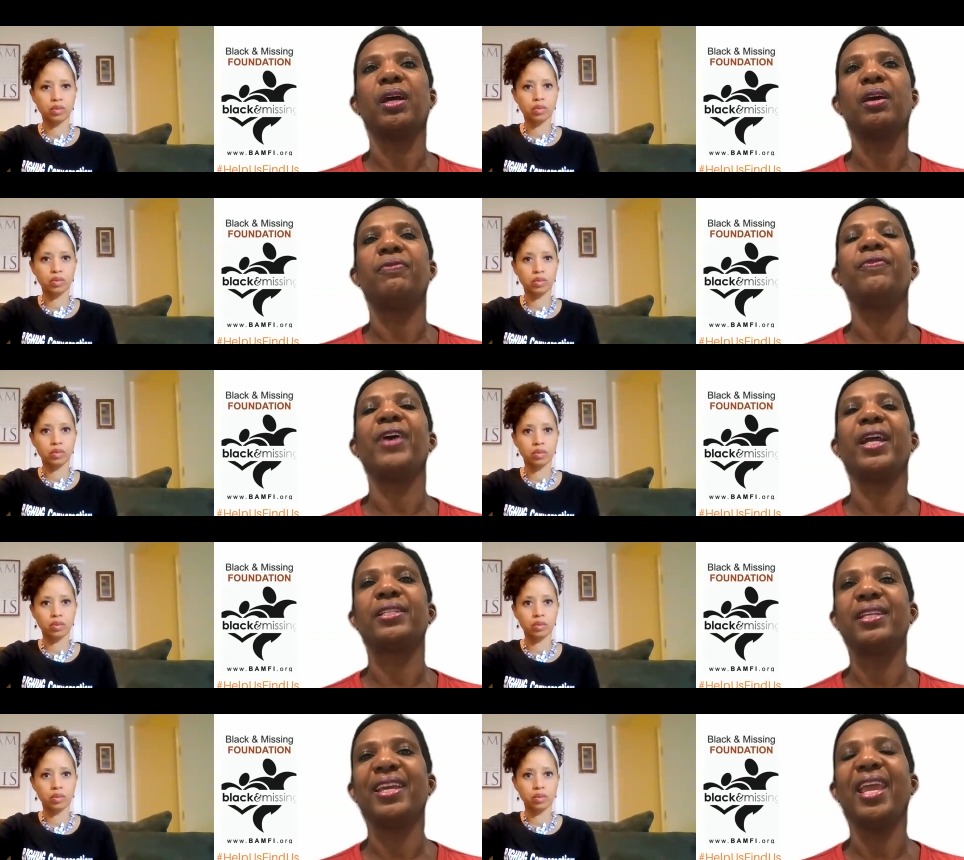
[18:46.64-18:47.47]

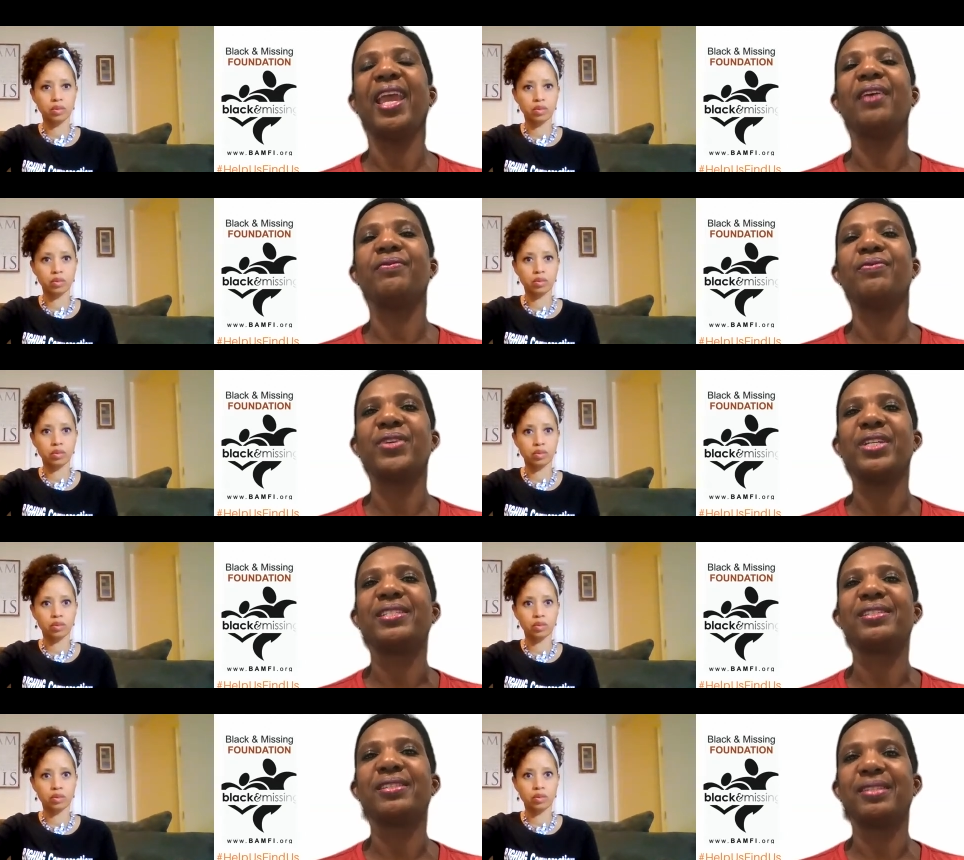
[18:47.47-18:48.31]
Speaker 1: affecting every
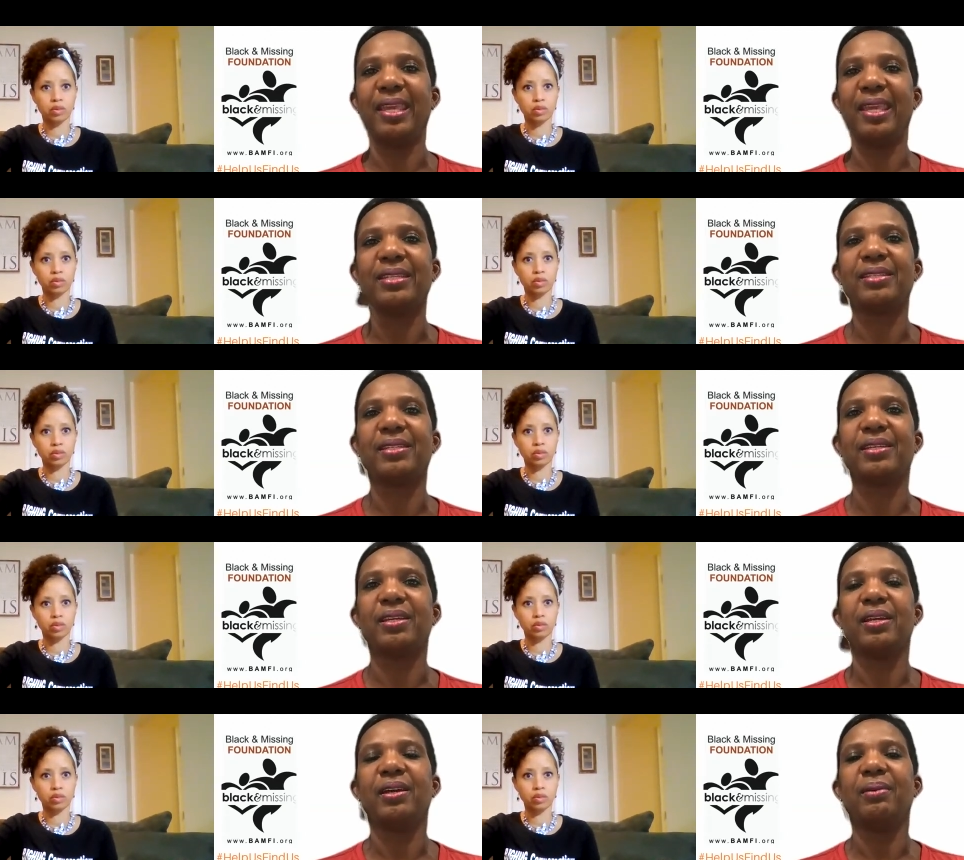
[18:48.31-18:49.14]
state,
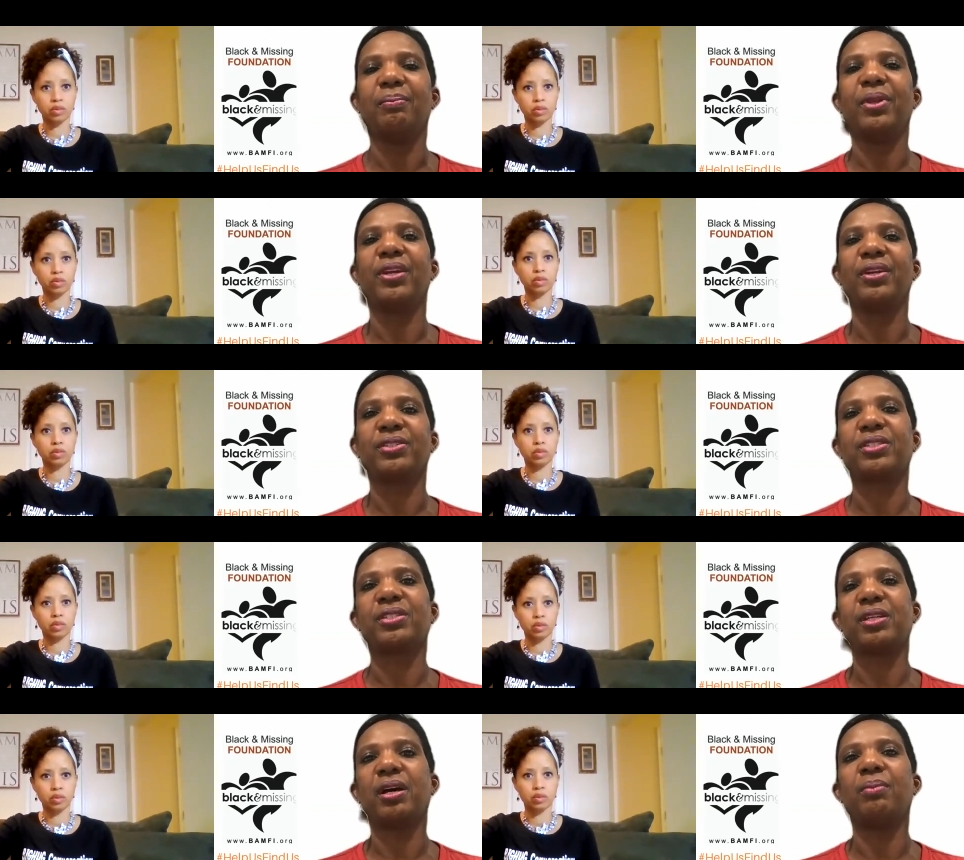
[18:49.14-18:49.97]
but there's
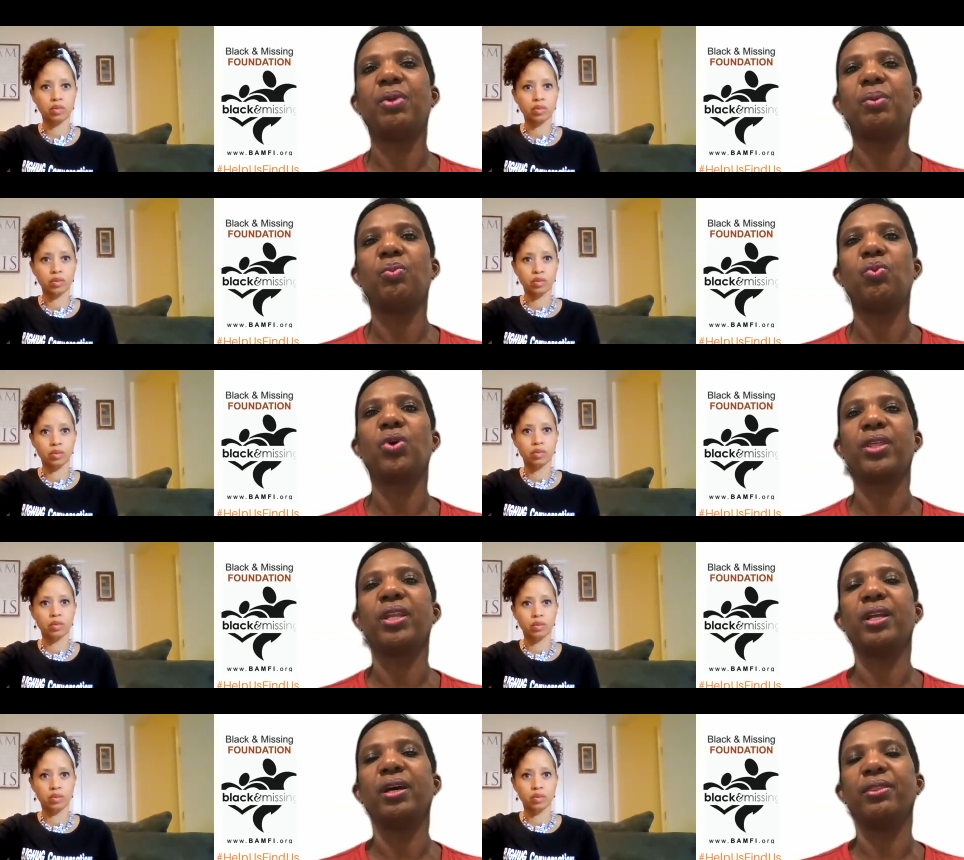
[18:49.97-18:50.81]
some more
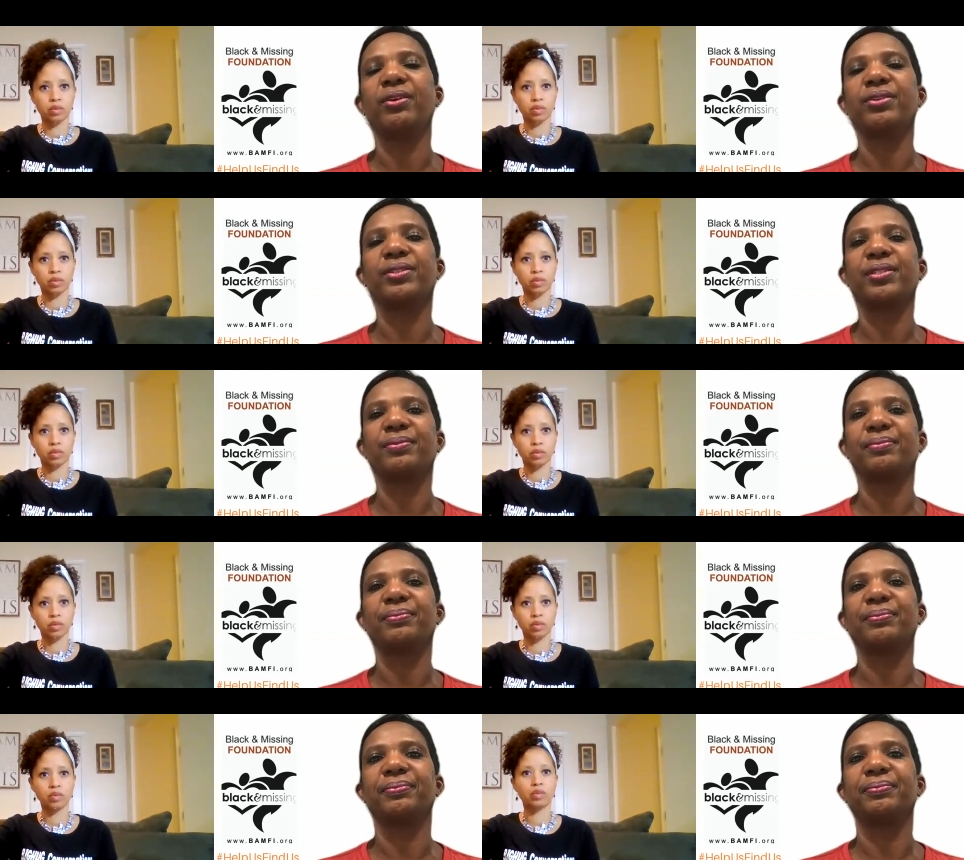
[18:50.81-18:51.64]
than others.
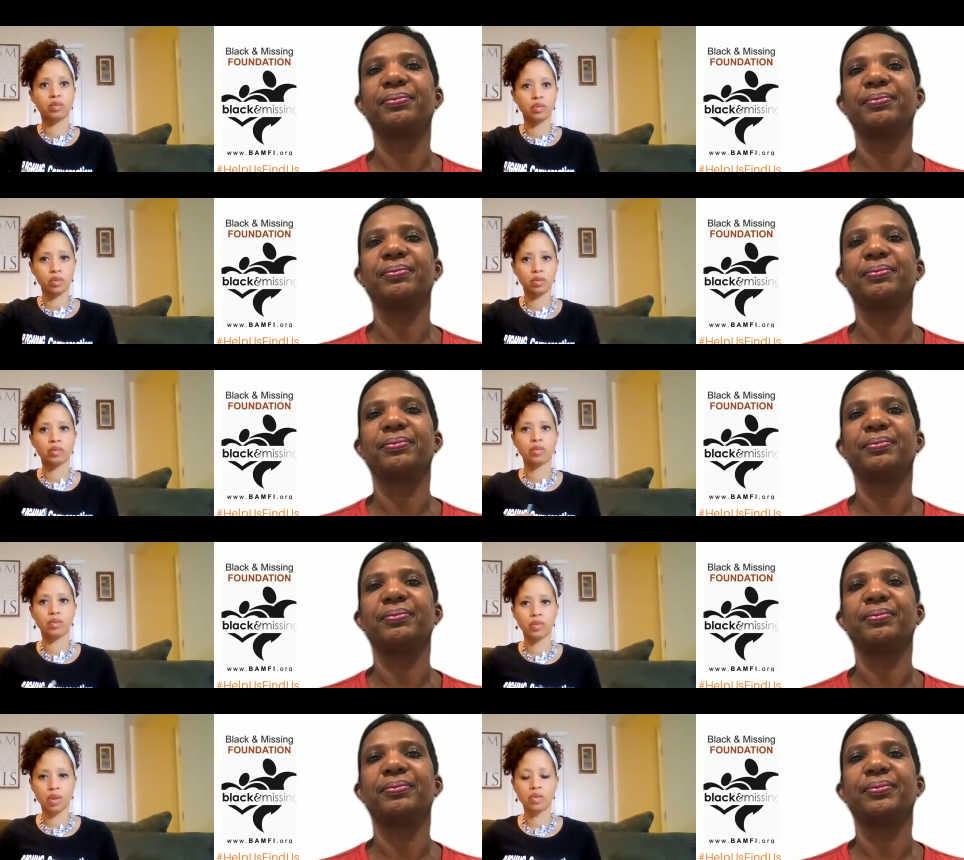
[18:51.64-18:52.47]

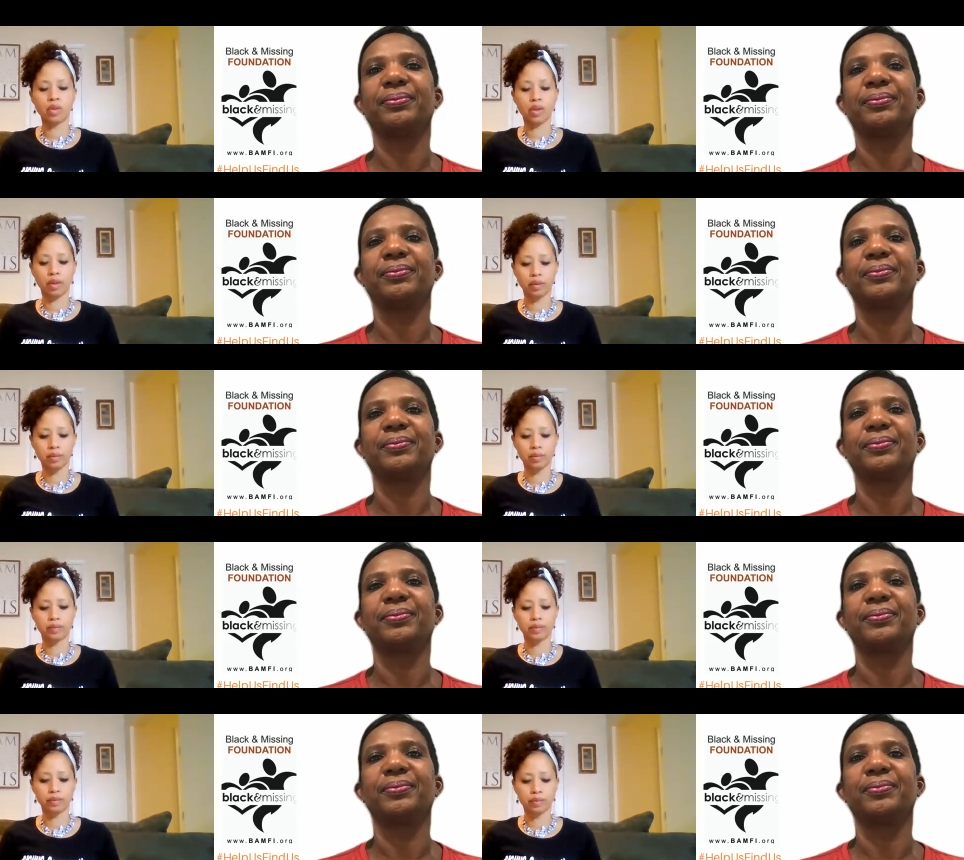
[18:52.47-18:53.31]
Speaker 2: Okay.
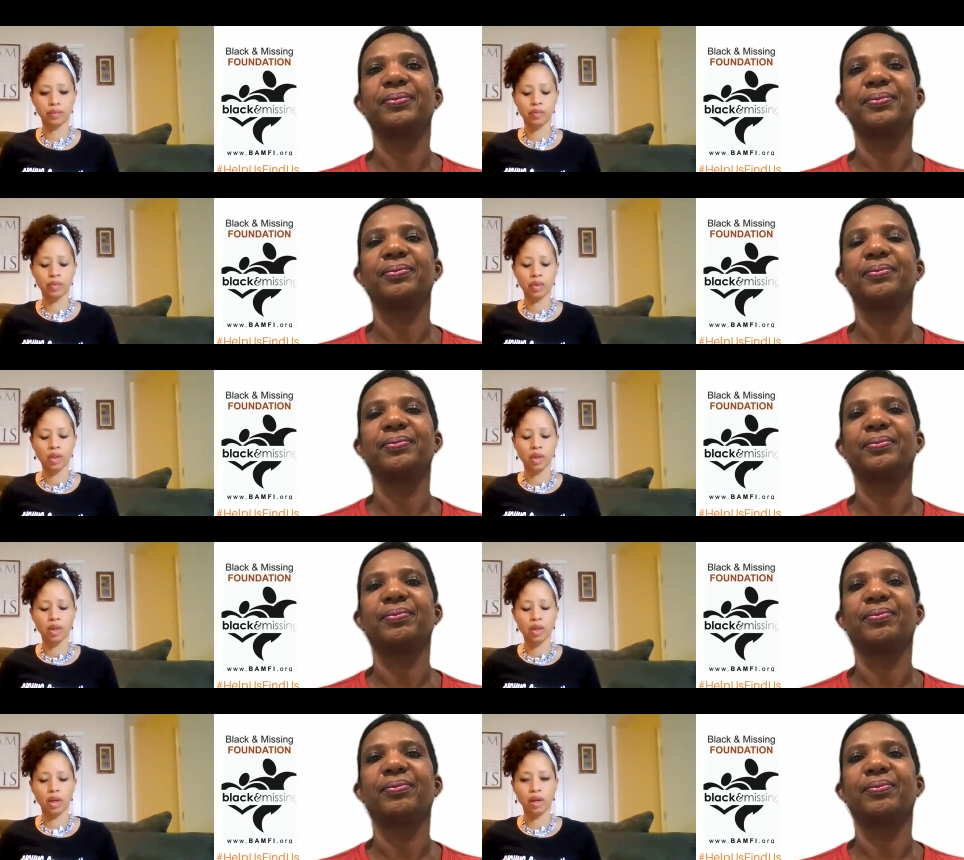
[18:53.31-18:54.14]

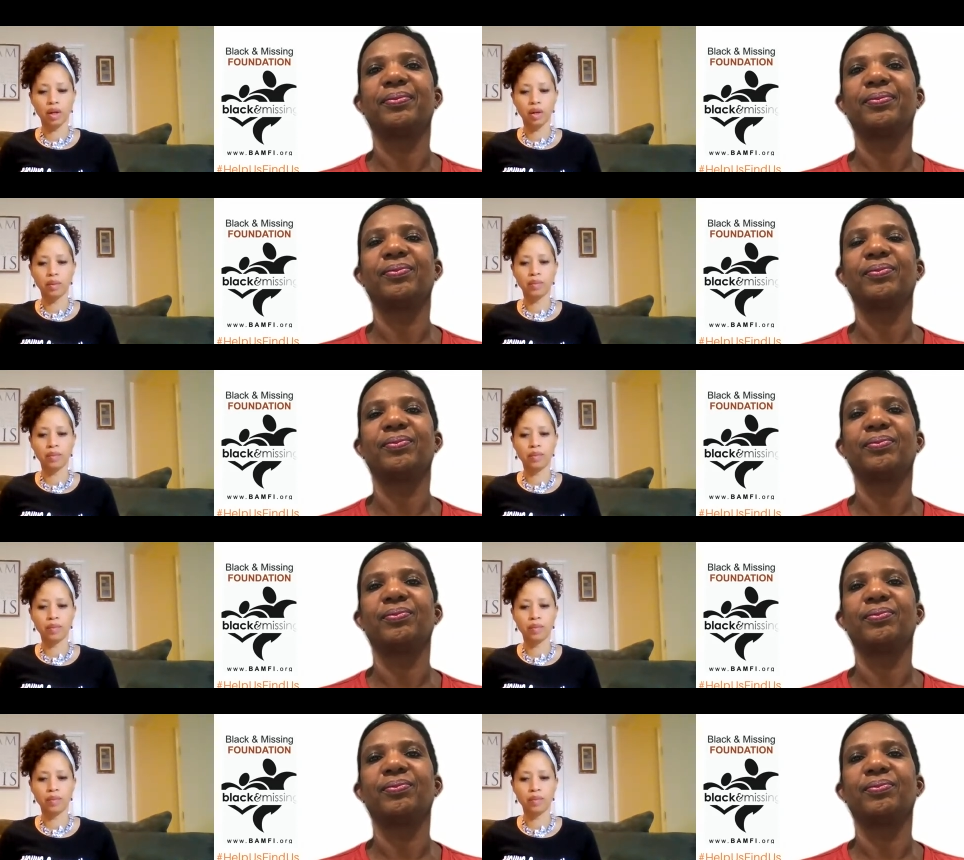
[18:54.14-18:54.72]
I